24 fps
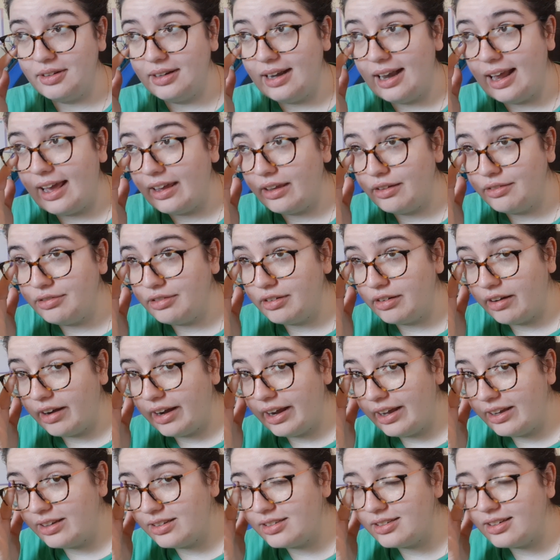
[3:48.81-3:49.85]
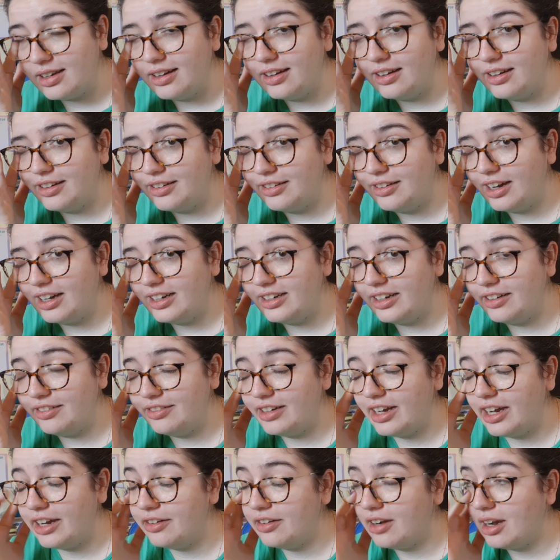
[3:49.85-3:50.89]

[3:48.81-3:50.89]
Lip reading: late for it. So I don't know.